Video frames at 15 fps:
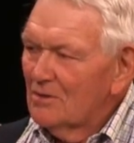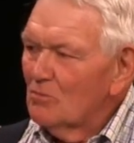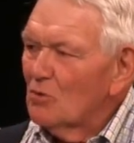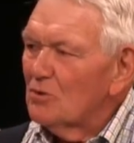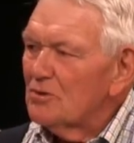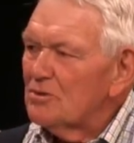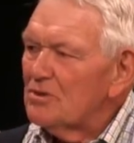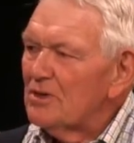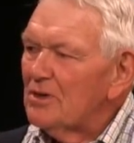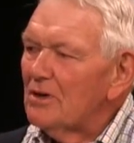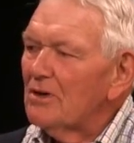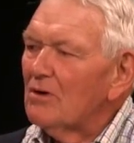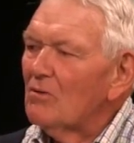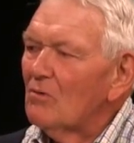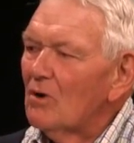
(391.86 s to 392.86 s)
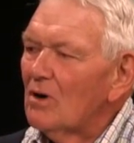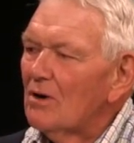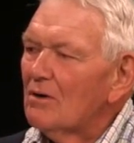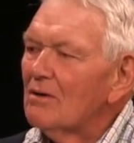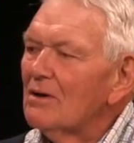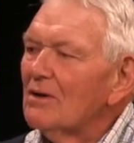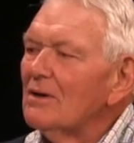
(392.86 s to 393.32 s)
more acidic you
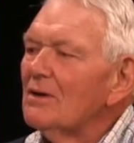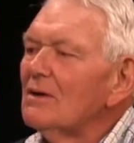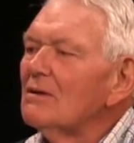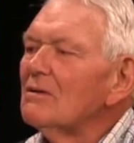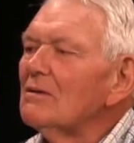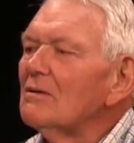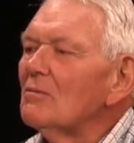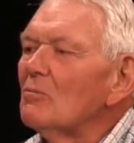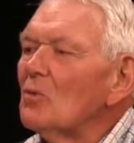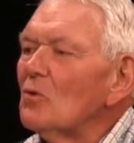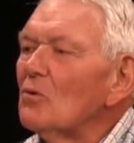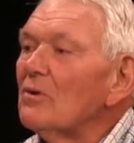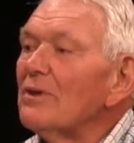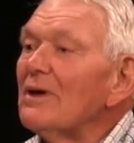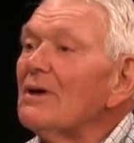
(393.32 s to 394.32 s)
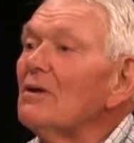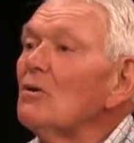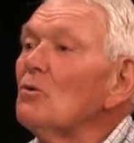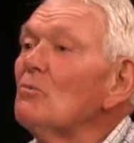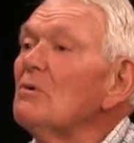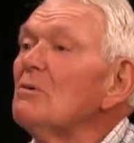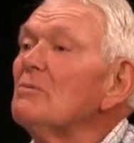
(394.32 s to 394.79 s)
are, the more the
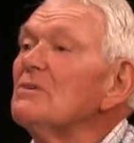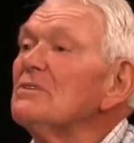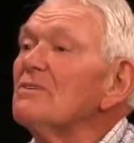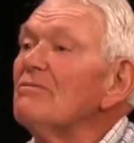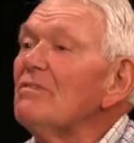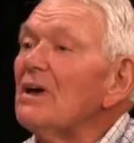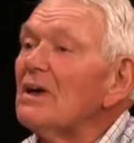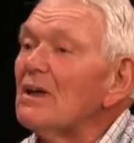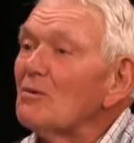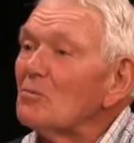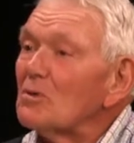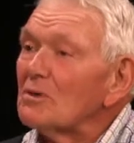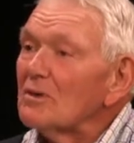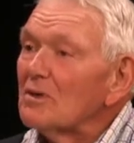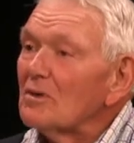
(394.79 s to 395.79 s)
aluminum is available to the